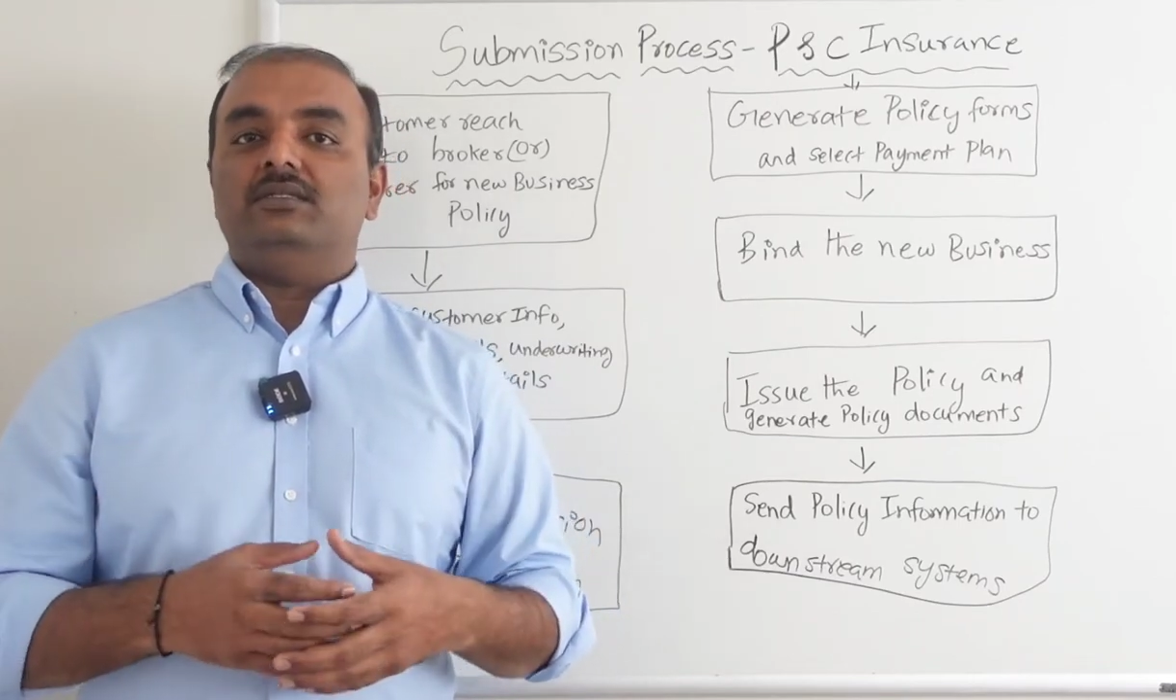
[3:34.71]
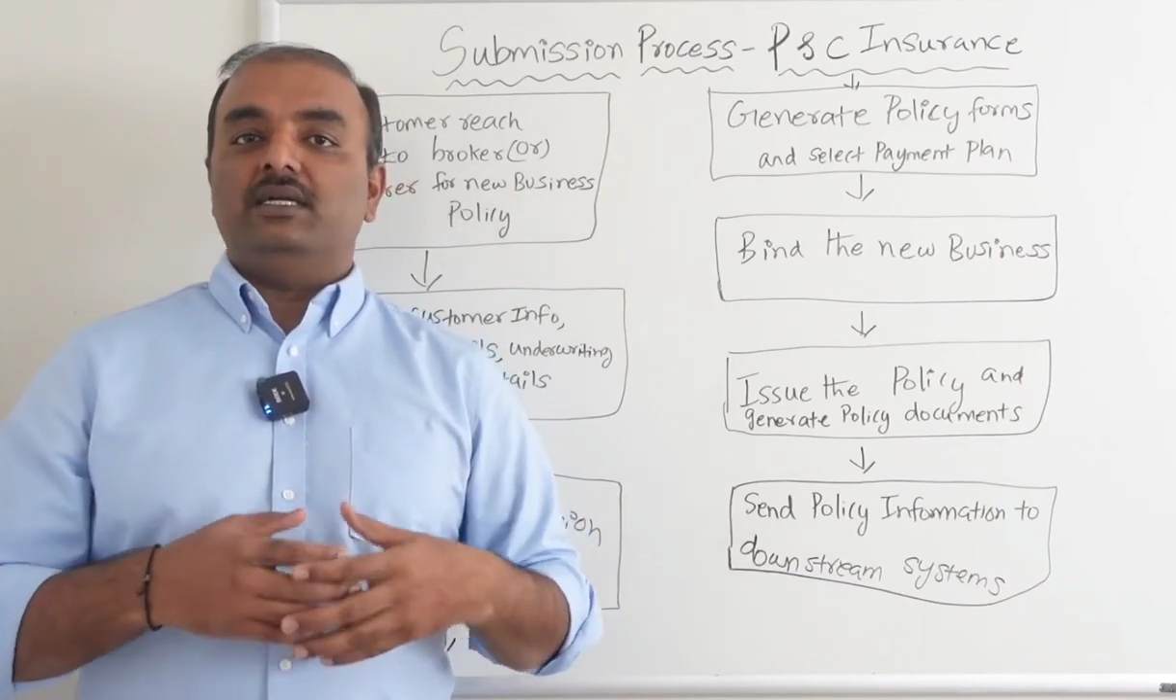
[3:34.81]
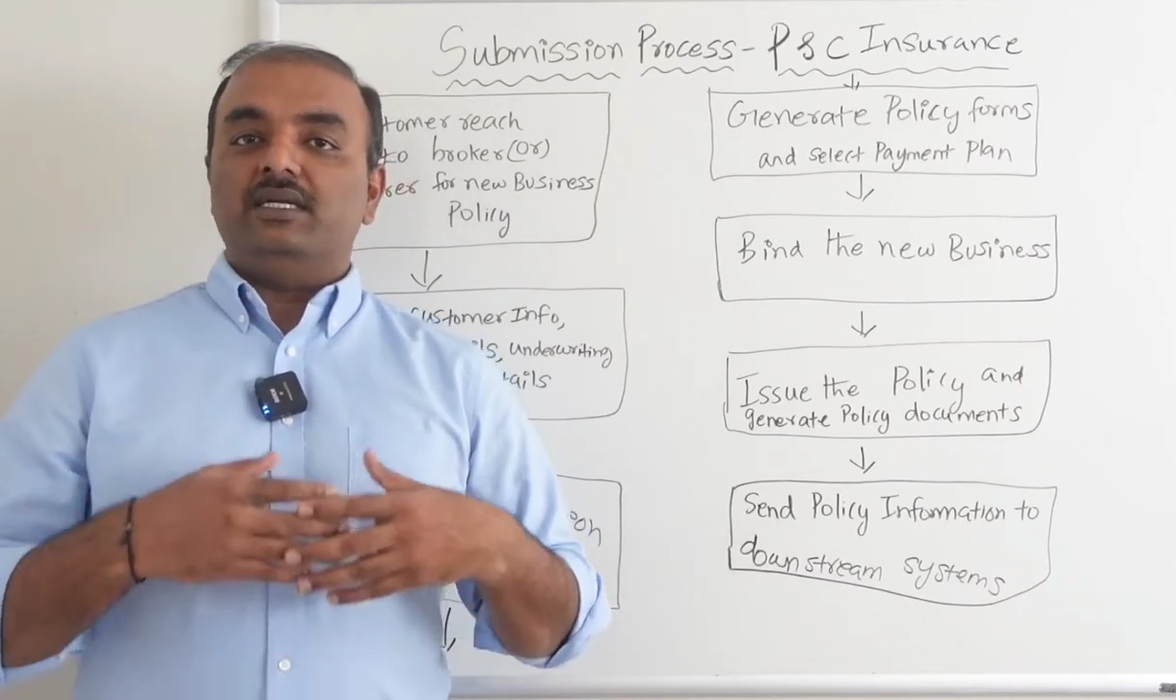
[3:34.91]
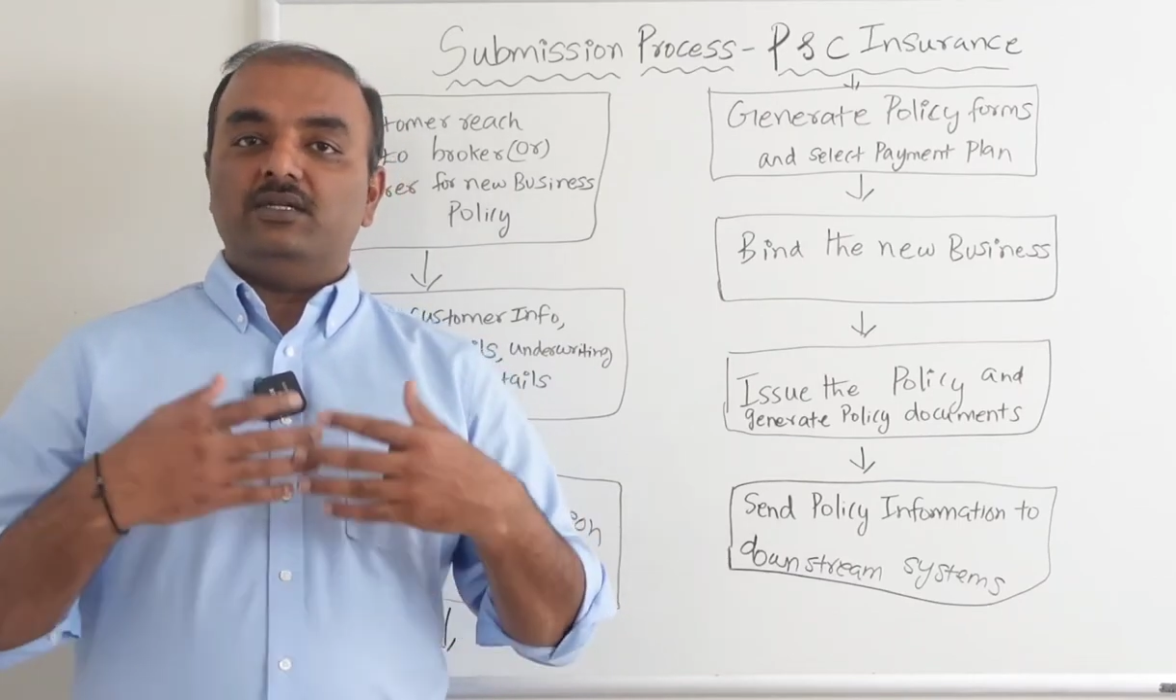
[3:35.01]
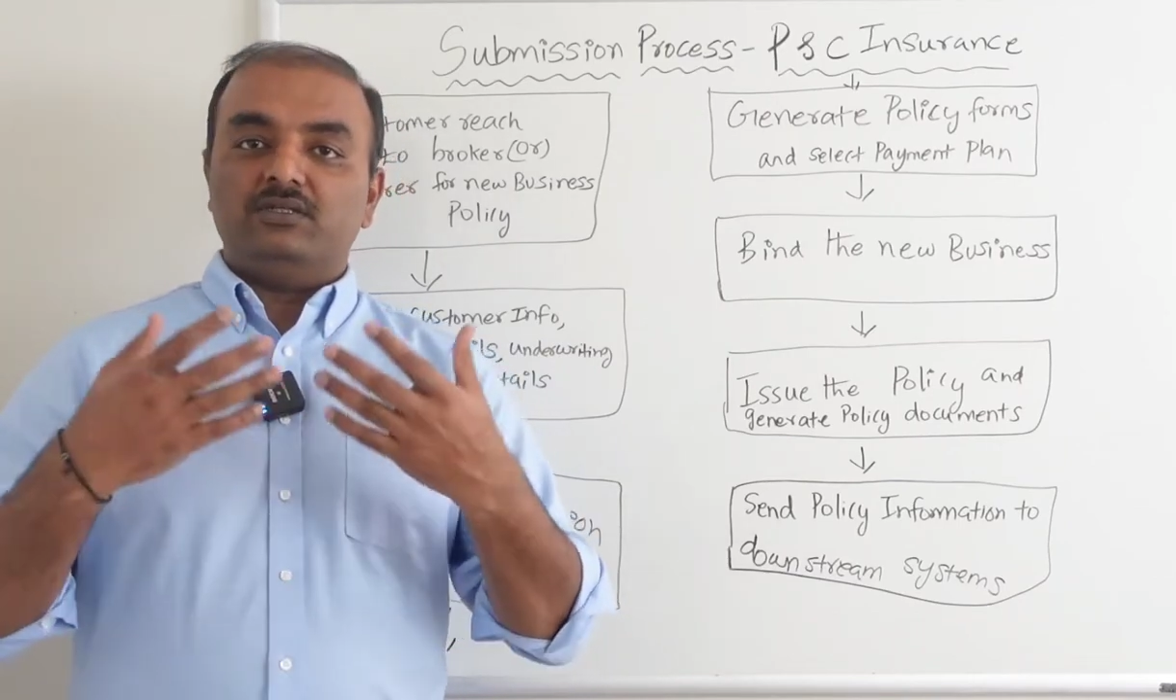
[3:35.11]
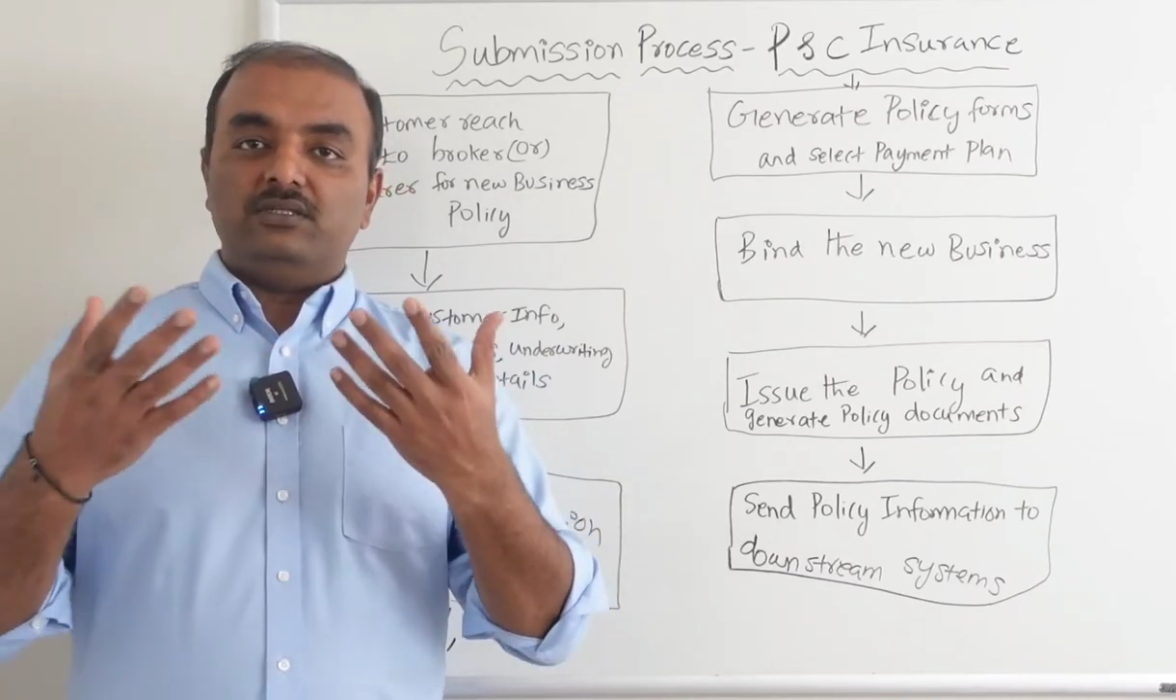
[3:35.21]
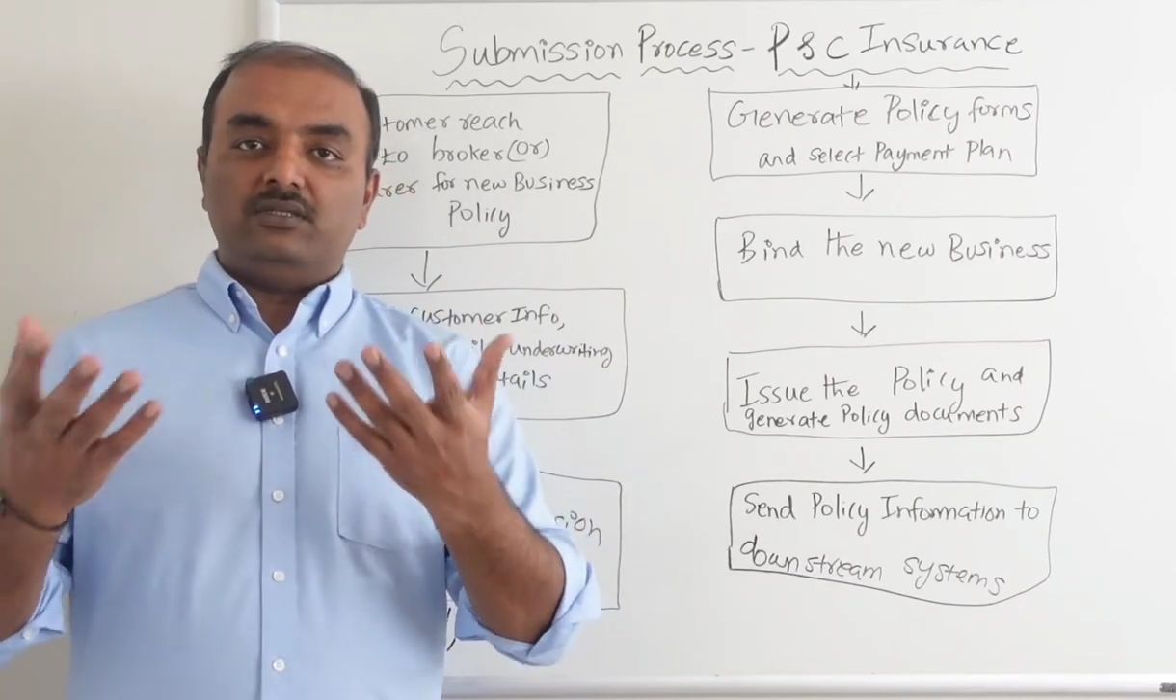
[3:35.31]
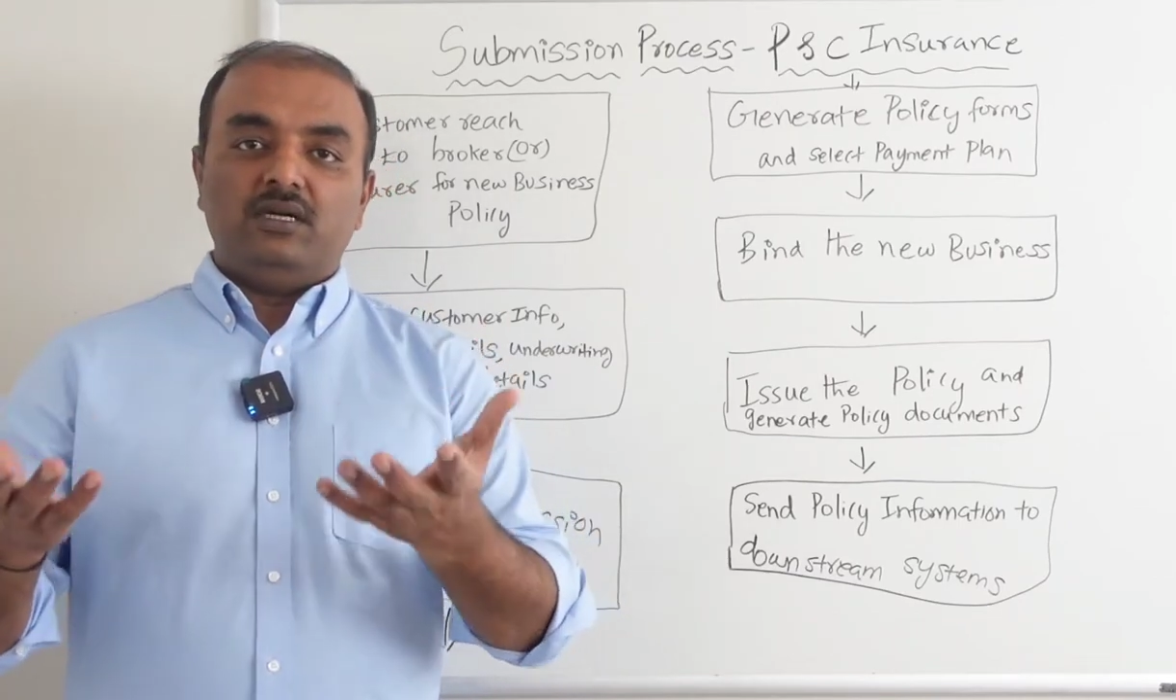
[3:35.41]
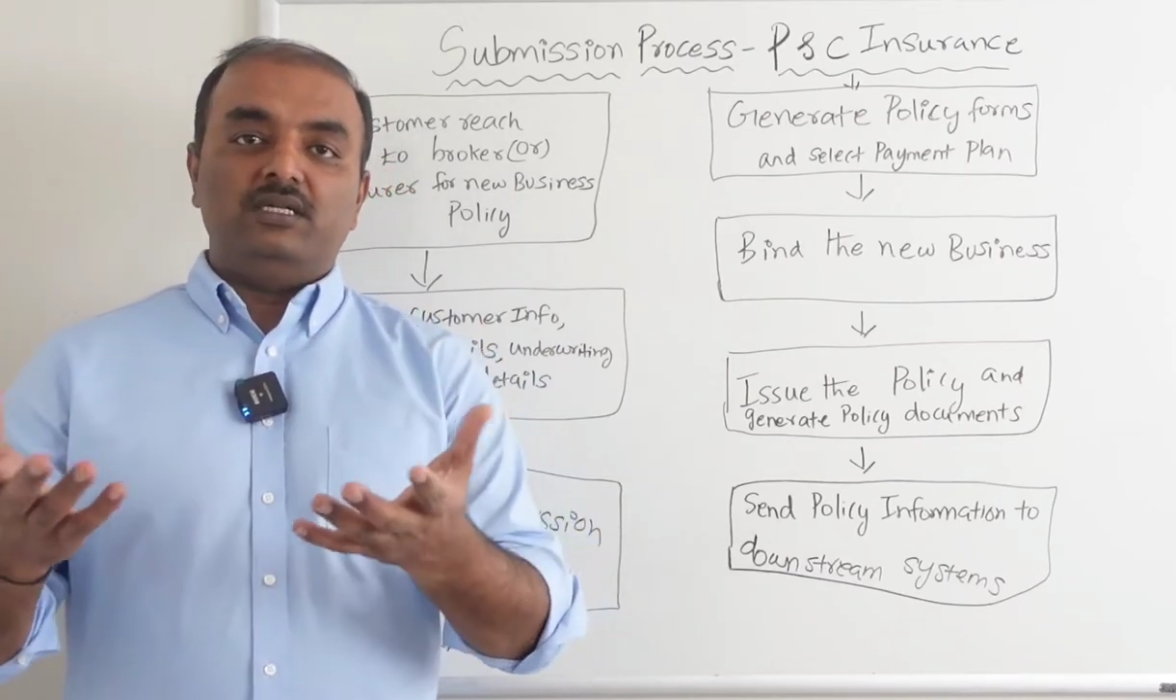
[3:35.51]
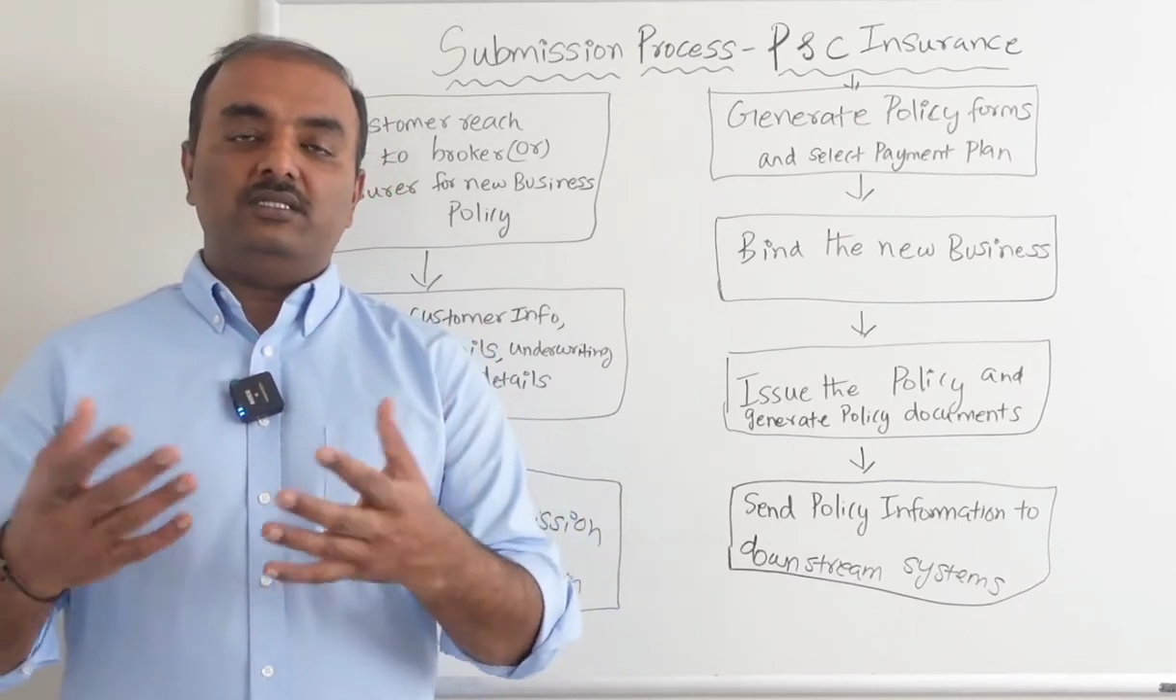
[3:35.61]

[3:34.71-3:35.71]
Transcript: $30000